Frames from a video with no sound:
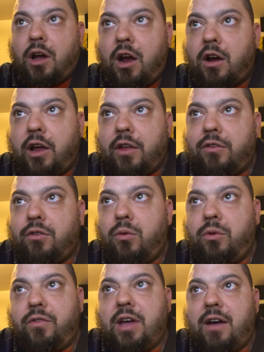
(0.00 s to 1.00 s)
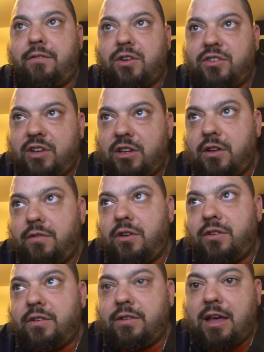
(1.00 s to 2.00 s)
All right, so we've got Virginia
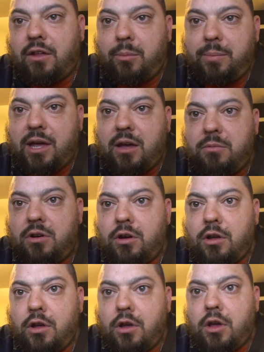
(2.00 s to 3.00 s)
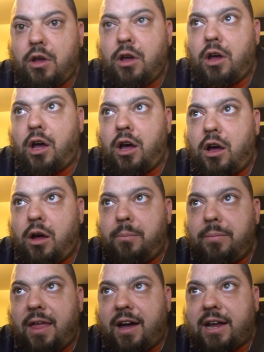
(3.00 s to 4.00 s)
versus Alabama.
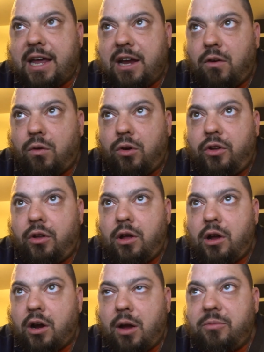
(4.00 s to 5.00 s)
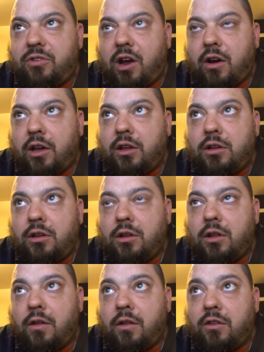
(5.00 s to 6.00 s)
I can't roll, or I'm sorry,
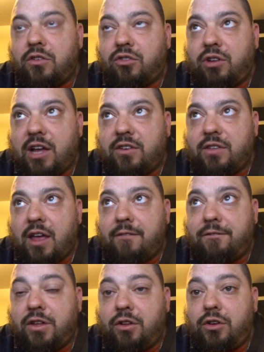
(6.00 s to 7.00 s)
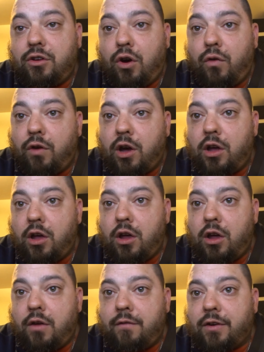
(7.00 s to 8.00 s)
scratch that. Villanova
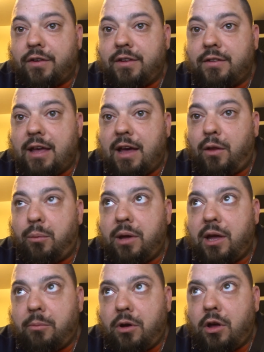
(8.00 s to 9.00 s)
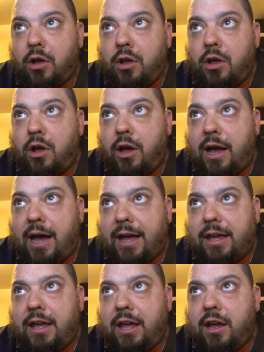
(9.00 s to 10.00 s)
versus Alabama.
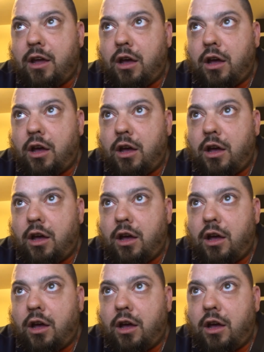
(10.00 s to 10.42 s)
I can't